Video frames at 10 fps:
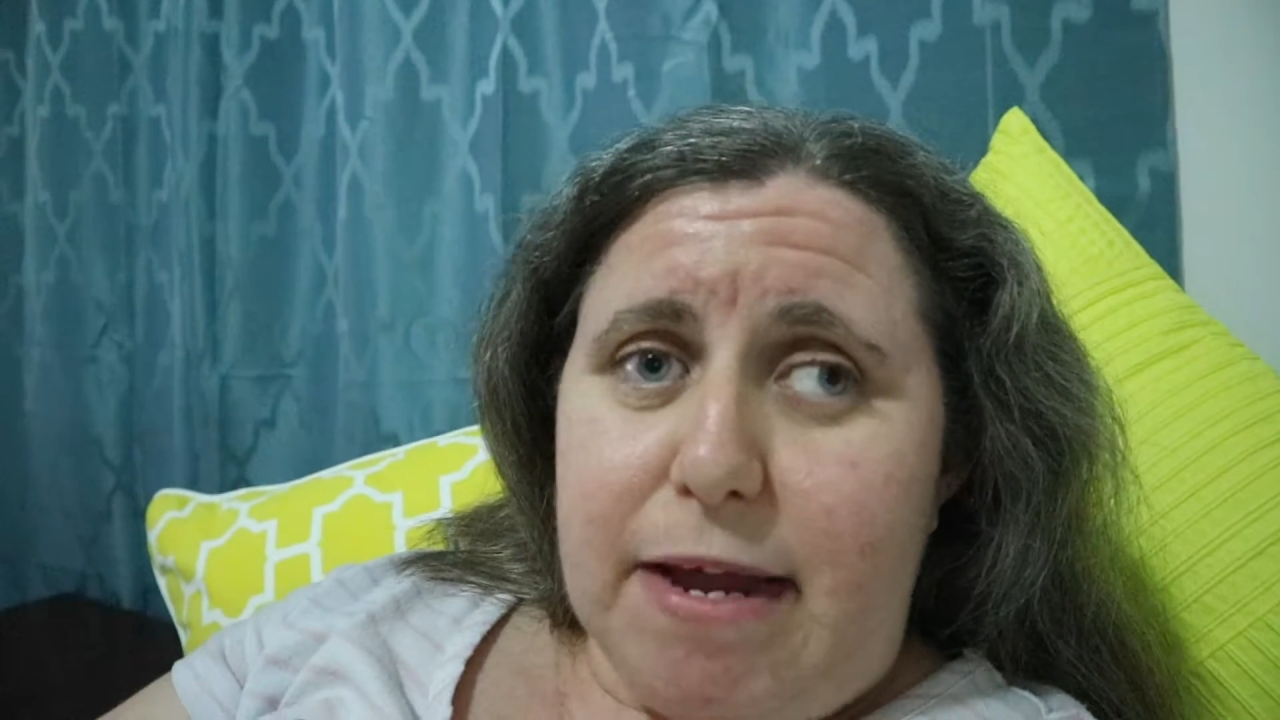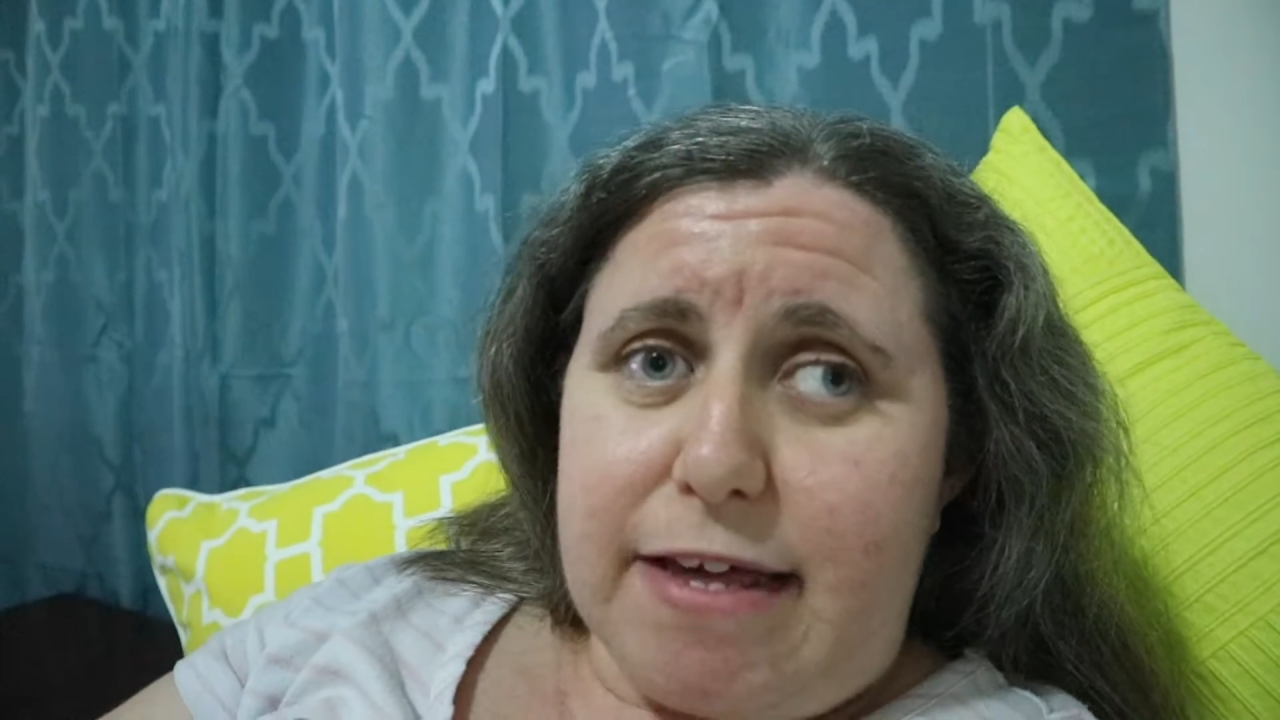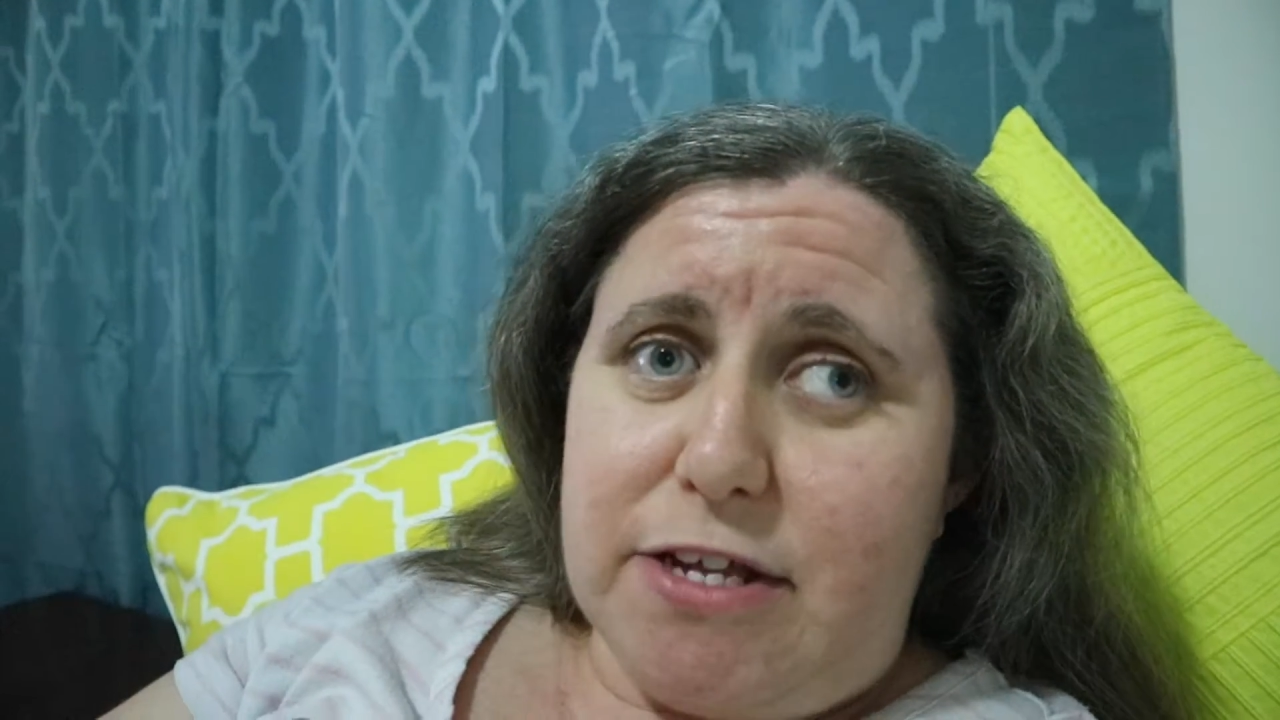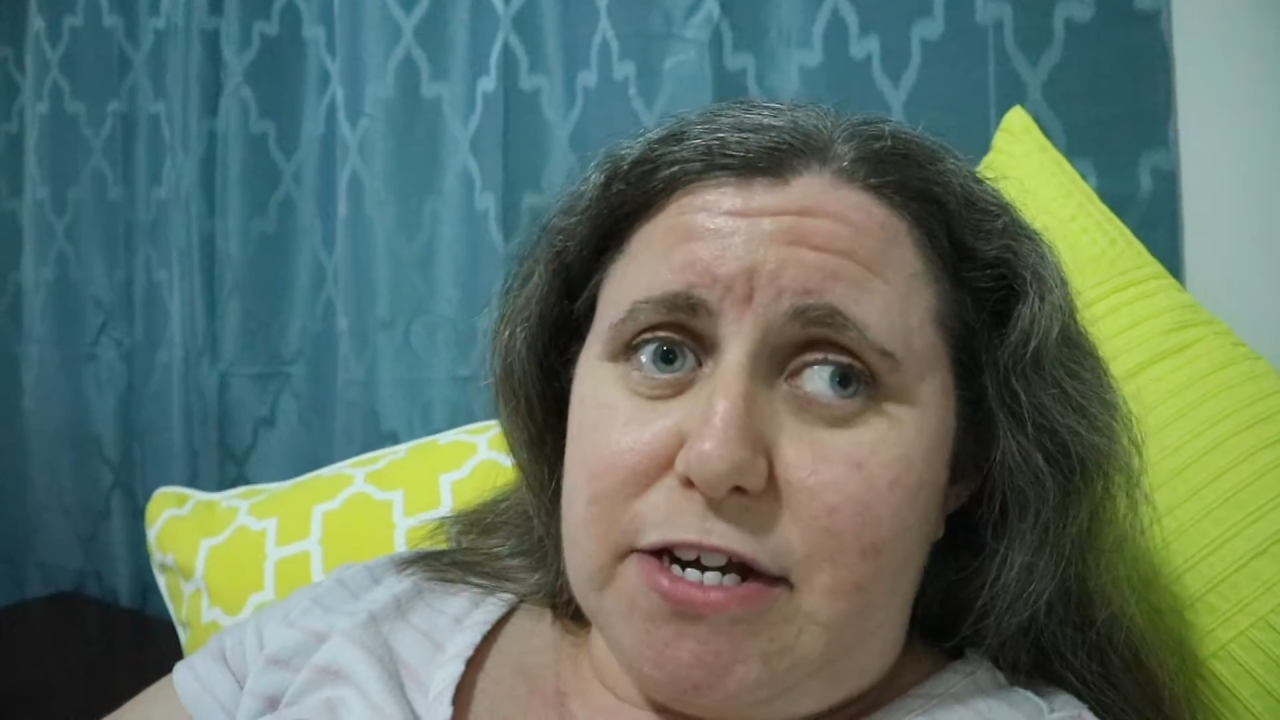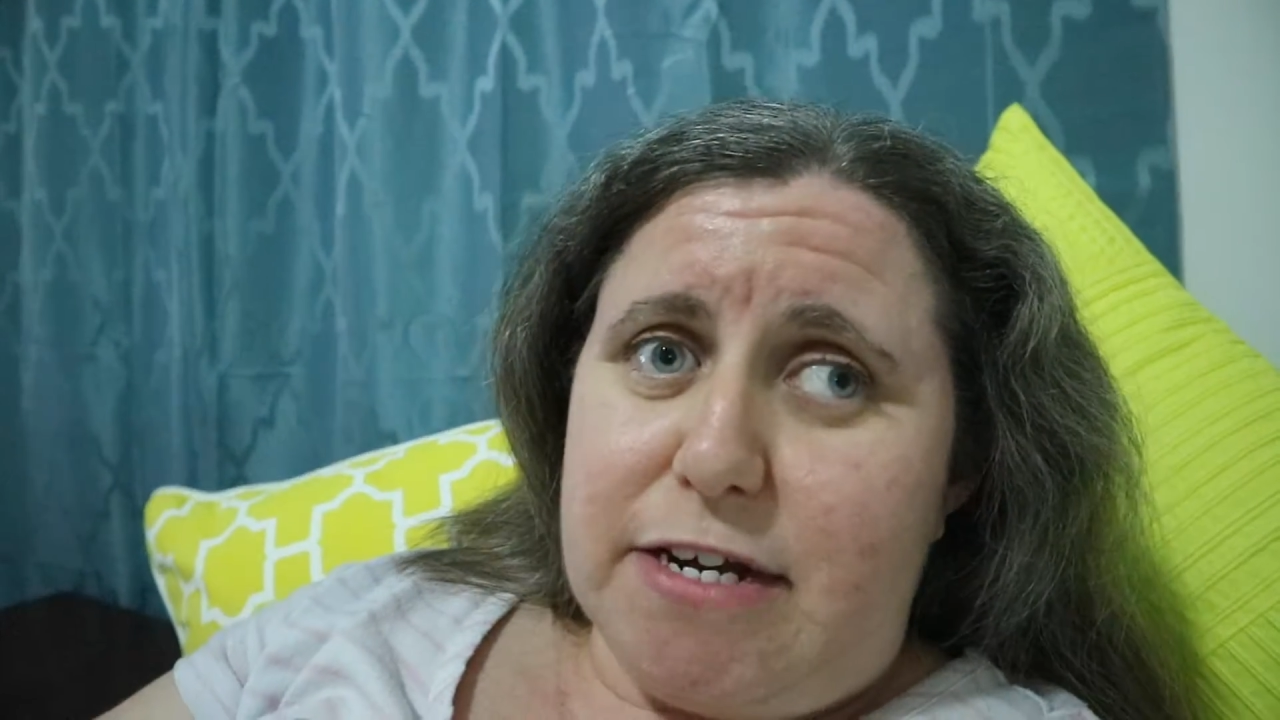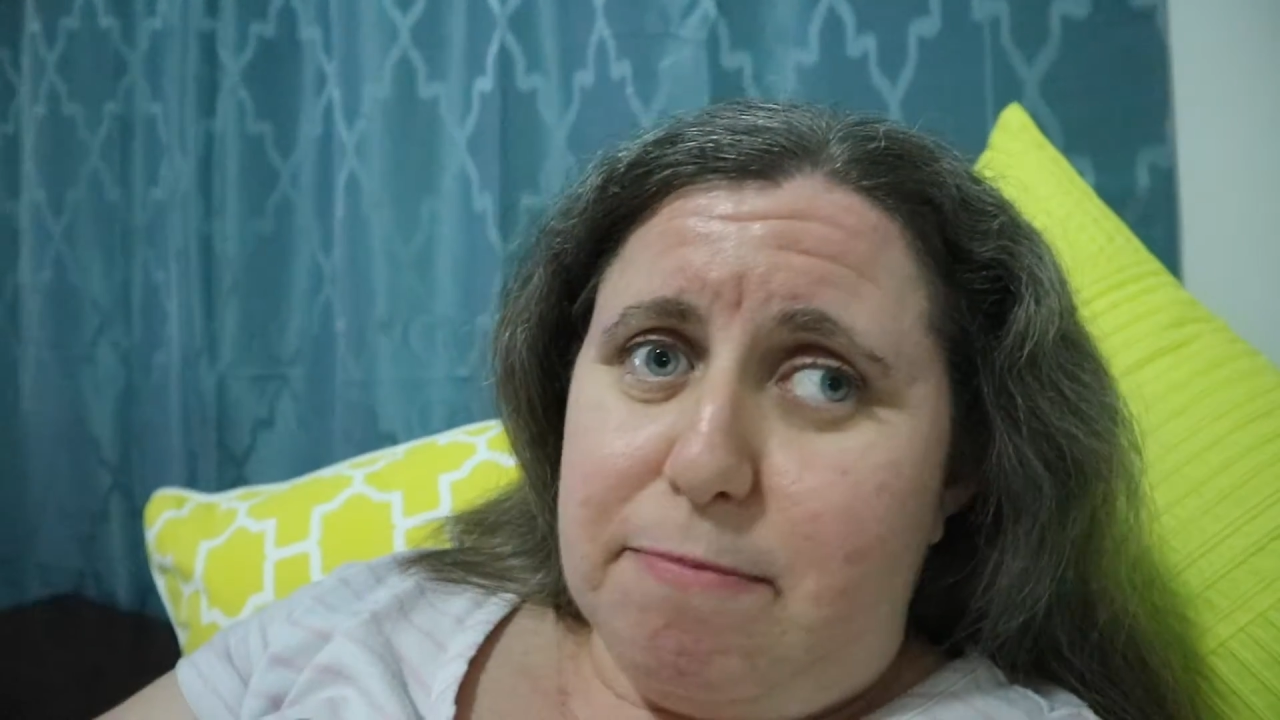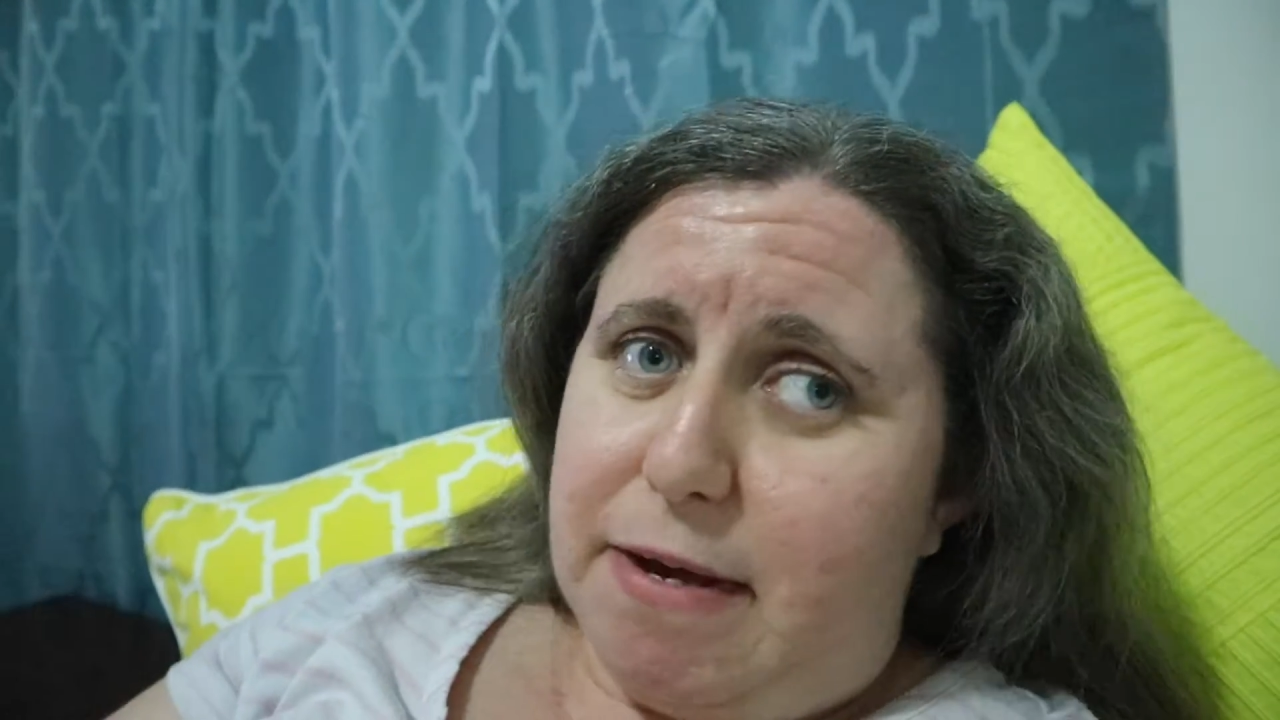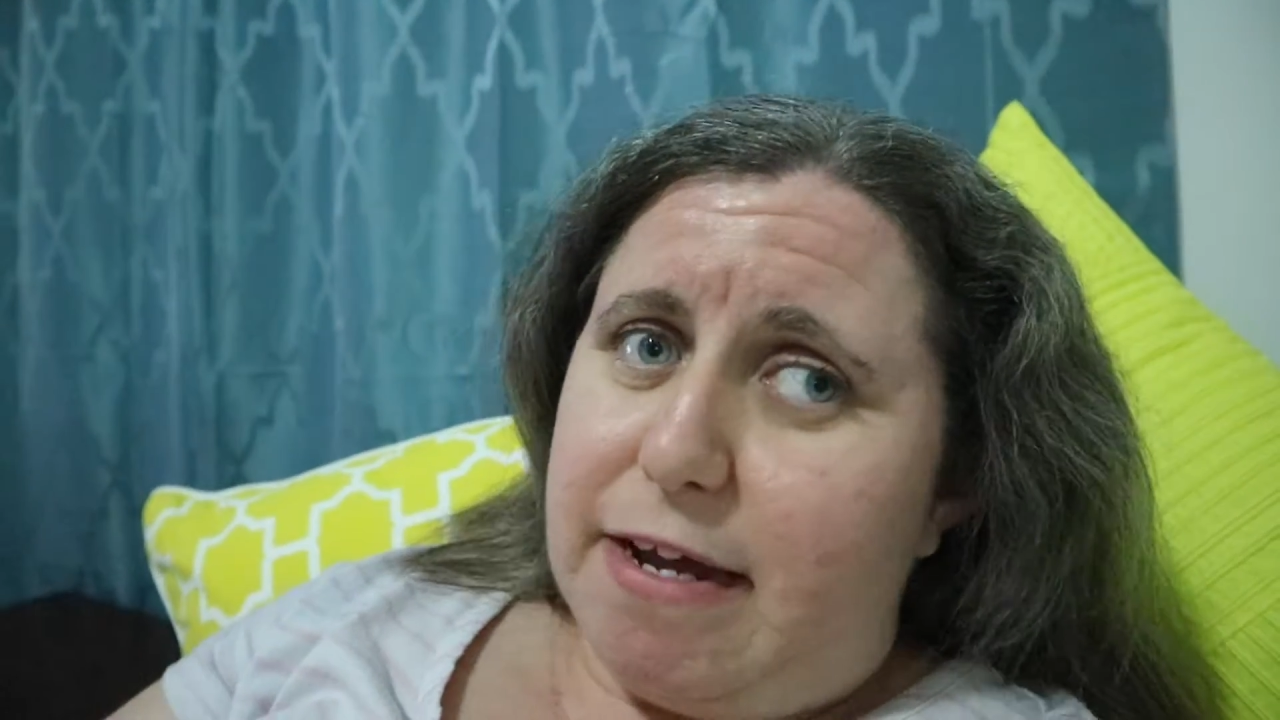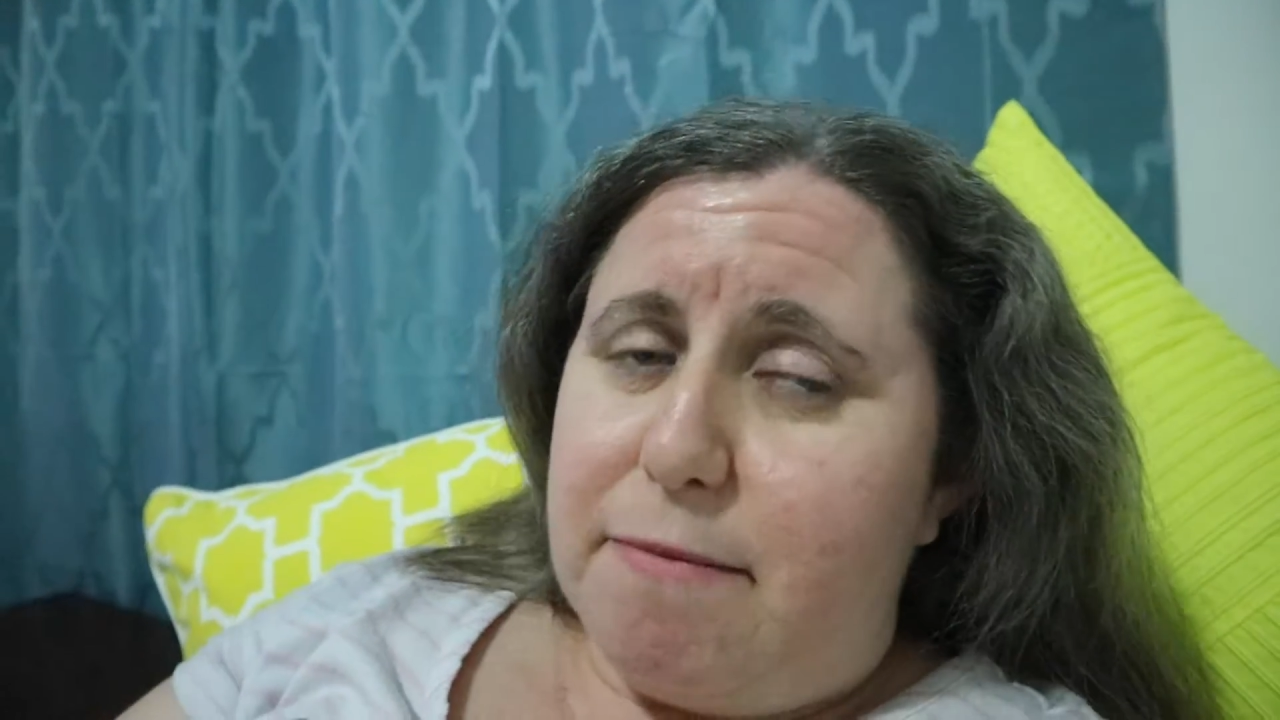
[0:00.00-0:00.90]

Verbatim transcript: next year to be